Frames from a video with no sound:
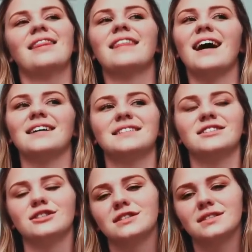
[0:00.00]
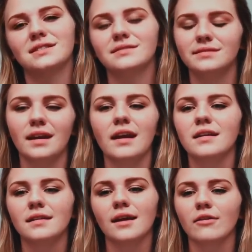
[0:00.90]
that just
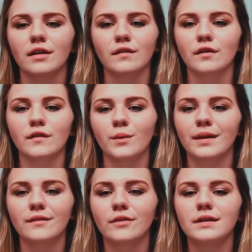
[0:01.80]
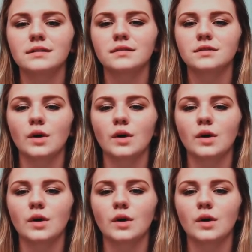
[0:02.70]
needed to get rid of her for whatever reason,